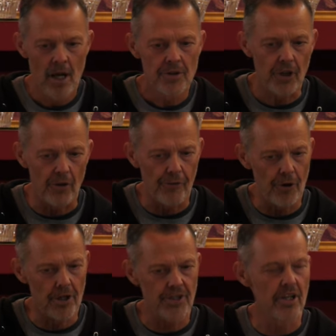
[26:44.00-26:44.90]
So
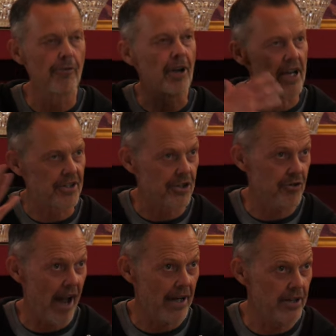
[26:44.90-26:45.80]
first, if we get
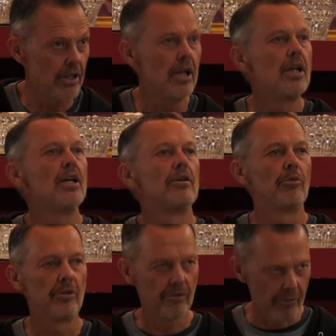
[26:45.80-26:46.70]
distracted,
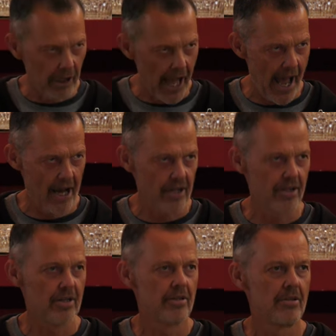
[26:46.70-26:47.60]

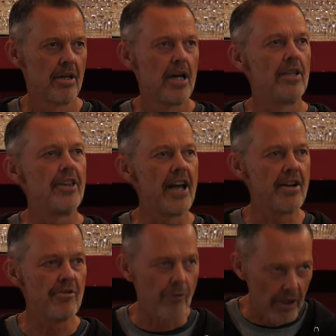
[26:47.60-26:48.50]
relax.
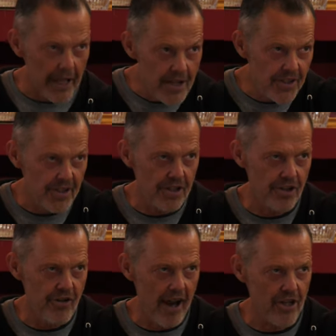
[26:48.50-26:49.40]
Then release the
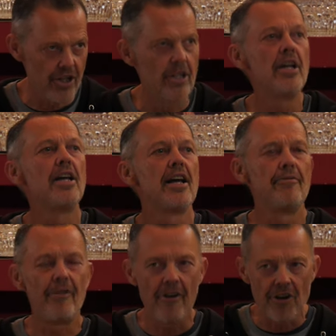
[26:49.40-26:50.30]
distraction
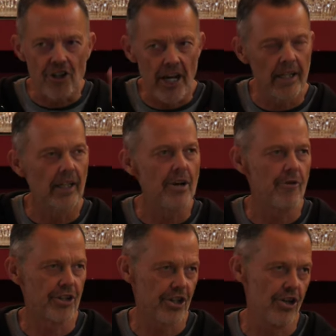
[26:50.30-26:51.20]
and very gently
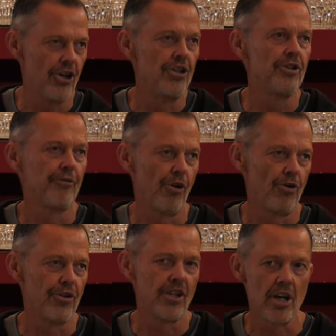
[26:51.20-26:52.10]
return to
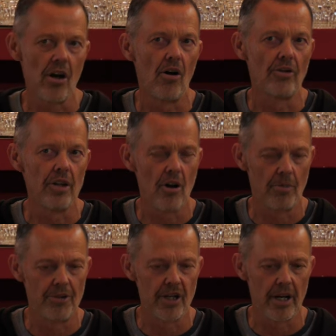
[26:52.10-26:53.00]
focusing on the
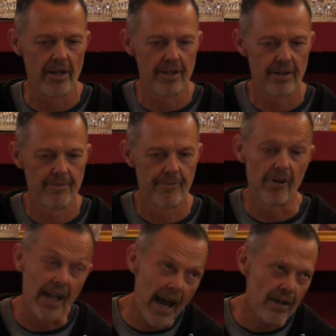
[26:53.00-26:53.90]
object.
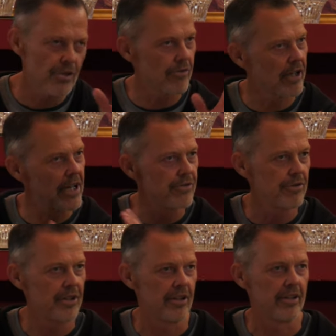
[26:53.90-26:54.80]
Relax, release,
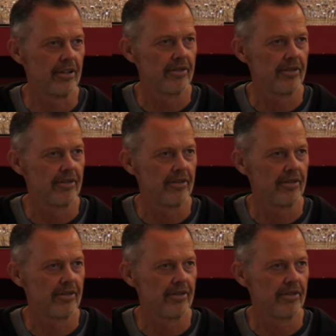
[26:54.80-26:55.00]
return.